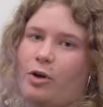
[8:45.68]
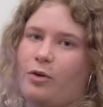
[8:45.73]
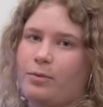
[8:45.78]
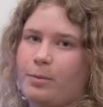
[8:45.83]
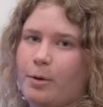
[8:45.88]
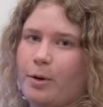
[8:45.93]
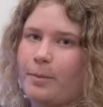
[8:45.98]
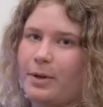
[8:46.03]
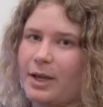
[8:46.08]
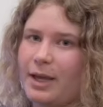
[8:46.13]
of
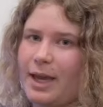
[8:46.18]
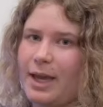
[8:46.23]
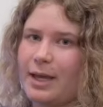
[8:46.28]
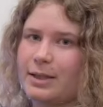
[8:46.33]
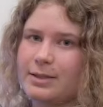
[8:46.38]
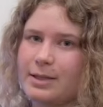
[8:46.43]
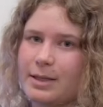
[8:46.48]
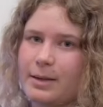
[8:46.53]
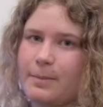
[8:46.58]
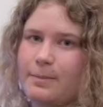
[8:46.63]

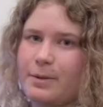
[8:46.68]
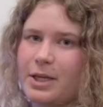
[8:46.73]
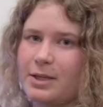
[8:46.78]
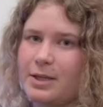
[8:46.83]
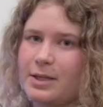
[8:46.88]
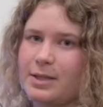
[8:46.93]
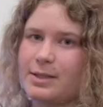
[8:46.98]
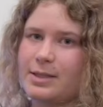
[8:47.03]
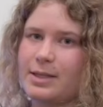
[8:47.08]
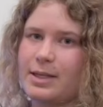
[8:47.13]
propaganda
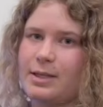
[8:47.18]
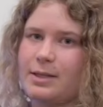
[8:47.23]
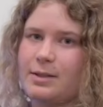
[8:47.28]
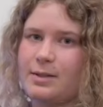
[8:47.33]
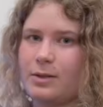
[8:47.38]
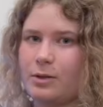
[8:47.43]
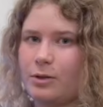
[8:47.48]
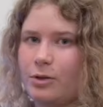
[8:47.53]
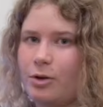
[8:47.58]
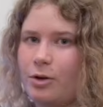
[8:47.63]
because it is
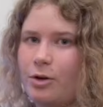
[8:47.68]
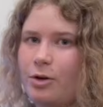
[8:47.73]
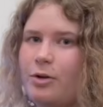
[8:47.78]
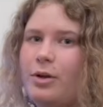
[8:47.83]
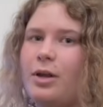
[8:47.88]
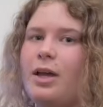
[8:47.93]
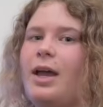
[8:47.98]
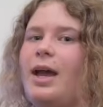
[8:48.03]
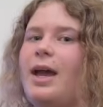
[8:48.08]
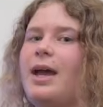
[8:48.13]
a law,
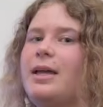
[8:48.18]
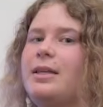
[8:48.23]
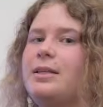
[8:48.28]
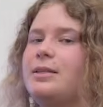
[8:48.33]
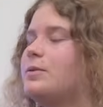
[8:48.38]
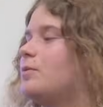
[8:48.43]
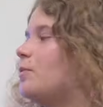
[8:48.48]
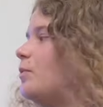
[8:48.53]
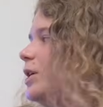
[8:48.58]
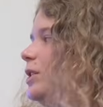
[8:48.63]

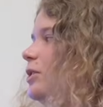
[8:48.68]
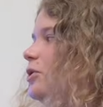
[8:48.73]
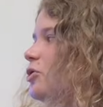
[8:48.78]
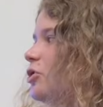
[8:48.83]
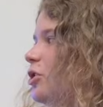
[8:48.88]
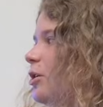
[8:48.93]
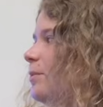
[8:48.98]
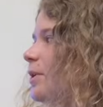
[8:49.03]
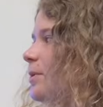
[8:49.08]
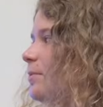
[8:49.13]
and when the
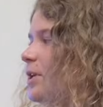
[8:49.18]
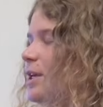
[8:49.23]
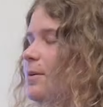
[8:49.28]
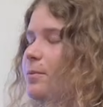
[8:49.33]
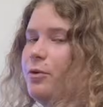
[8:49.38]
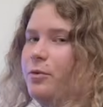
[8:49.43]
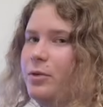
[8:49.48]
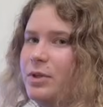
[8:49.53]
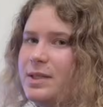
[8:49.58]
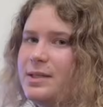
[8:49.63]
German
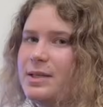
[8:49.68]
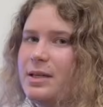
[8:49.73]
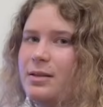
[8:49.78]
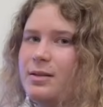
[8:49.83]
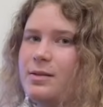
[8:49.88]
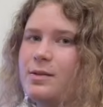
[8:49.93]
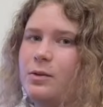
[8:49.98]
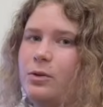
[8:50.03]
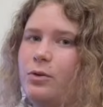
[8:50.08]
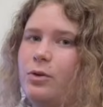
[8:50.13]
people would see
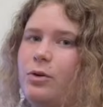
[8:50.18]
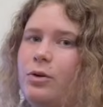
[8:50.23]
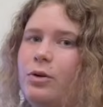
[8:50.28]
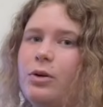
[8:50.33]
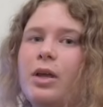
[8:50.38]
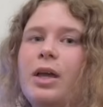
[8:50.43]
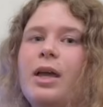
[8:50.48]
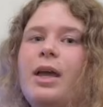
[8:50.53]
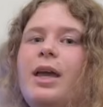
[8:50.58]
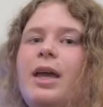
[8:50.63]
this law,
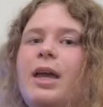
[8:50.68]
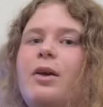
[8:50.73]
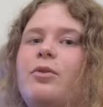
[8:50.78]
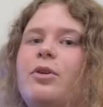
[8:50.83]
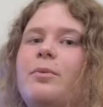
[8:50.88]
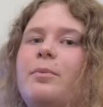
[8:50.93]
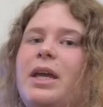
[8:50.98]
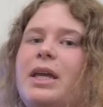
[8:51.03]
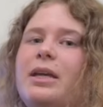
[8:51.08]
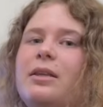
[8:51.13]
it
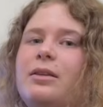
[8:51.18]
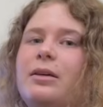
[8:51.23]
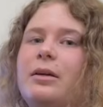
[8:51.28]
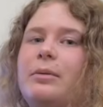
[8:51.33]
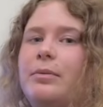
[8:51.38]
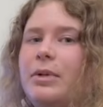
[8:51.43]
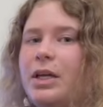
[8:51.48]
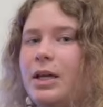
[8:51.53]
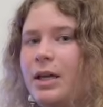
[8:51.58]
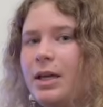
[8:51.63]
would make
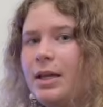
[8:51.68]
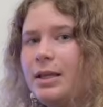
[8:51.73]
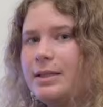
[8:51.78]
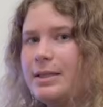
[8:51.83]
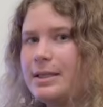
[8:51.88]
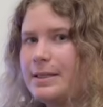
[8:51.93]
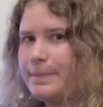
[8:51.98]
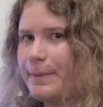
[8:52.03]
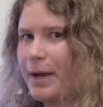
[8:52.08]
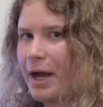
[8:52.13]
them
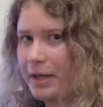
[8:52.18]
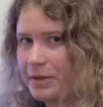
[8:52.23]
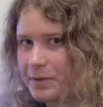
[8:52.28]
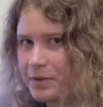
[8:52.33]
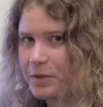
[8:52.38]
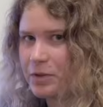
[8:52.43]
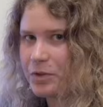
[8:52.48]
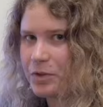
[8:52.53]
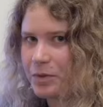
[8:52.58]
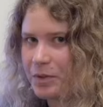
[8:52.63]
despise
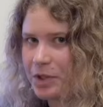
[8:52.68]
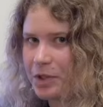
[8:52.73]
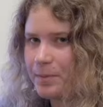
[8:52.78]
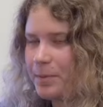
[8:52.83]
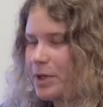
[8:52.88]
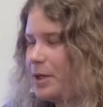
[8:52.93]
the Jewish